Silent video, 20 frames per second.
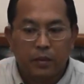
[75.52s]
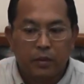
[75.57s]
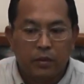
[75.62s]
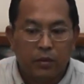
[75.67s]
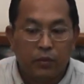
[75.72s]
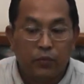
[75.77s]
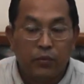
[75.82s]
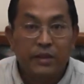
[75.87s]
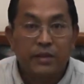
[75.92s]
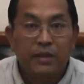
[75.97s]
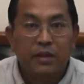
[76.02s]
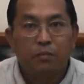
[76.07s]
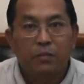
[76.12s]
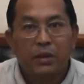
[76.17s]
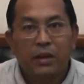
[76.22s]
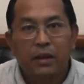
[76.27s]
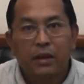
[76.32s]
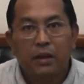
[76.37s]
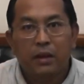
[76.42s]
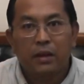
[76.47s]
The reason
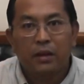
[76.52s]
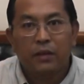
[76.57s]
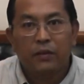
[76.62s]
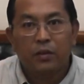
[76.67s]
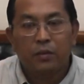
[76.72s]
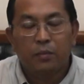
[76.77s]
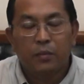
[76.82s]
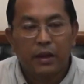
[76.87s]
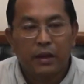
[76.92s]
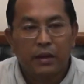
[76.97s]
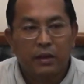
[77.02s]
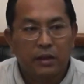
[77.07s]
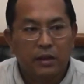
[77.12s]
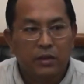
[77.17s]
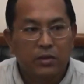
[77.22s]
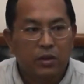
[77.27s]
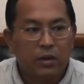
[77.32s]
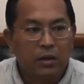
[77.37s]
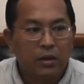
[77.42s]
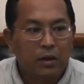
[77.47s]
being, if you pay
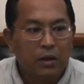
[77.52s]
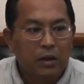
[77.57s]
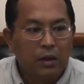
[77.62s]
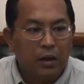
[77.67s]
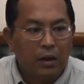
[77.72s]
attention,